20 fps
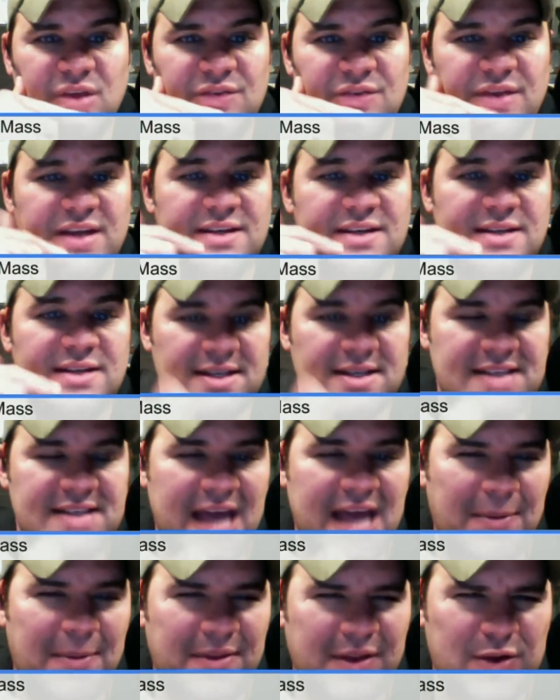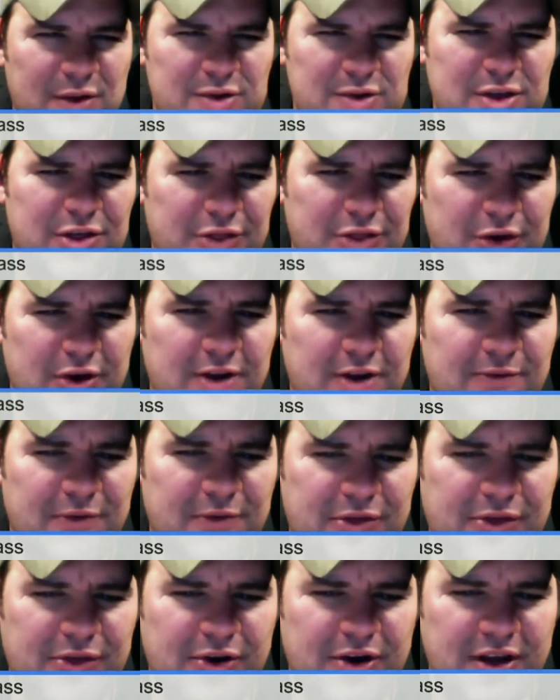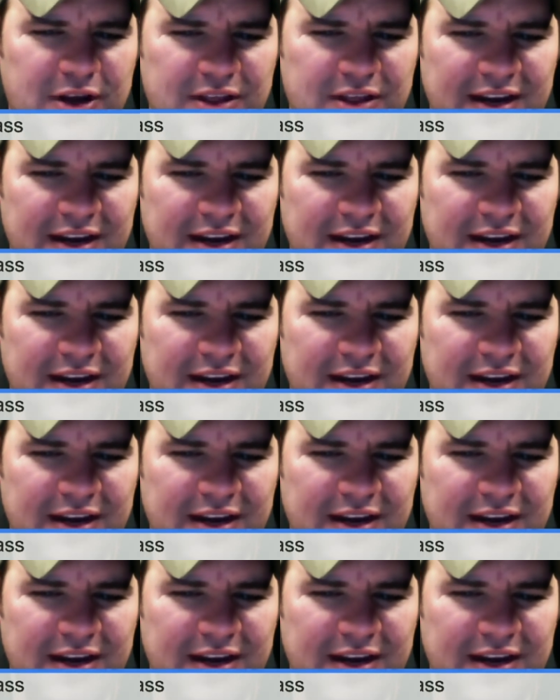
that does happen, there was a 30 for 30 that